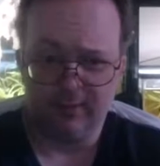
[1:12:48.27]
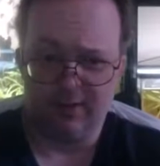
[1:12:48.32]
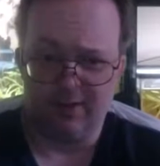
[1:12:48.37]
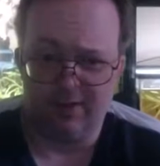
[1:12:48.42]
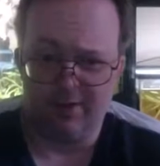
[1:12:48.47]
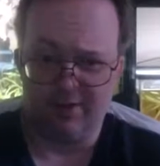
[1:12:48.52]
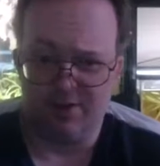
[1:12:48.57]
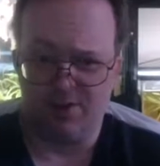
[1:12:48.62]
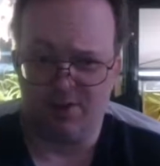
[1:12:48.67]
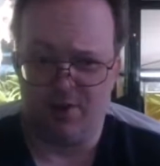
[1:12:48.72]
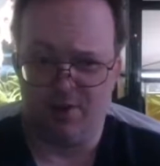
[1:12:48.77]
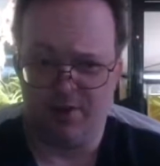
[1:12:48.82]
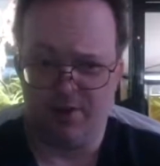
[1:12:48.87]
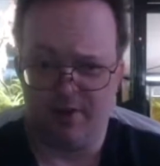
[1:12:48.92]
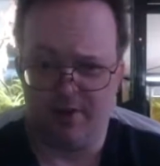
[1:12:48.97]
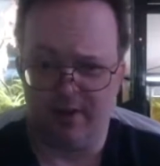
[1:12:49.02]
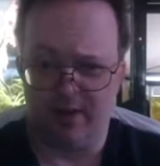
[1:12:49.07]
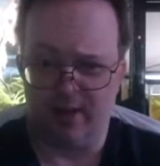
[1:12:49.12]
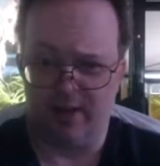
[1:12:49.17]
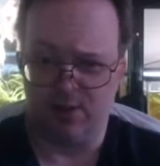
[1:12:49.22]
I
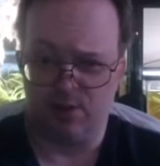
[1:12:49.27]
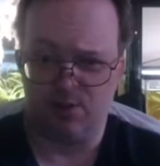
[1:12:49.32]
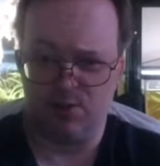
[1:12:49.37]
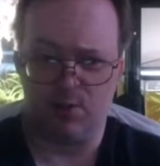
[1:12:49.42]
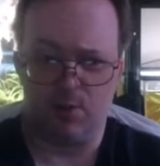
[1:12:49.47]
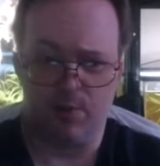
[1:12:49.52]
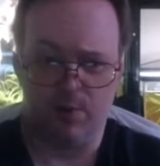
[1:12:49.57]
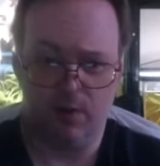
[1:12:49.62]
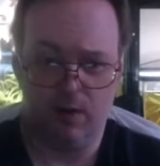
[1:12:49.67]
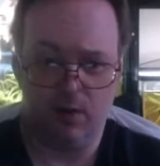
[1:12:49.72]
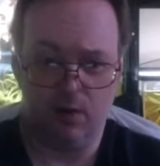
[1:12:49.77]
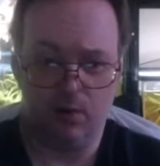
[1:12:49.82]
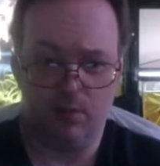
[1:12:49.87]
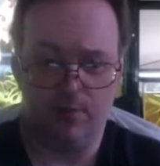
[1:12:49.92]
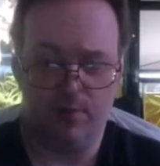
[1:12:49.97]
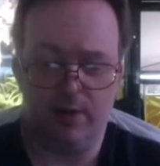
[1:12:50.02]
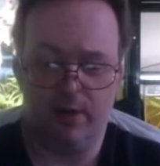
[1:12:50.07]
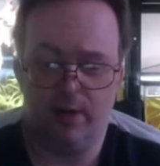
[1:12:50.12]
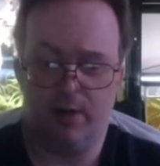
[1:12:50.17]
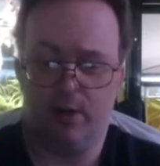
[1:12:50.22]
decided against doing a little
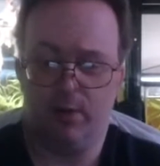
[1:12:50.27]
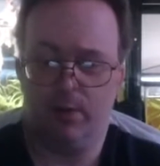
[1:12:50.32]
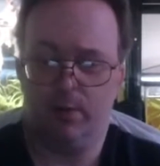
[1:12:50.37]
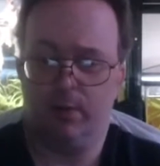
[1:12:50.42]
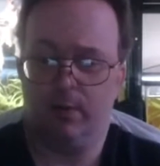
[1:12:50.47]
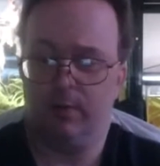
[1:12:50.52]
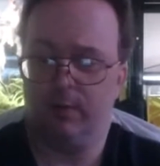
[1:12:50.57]
video.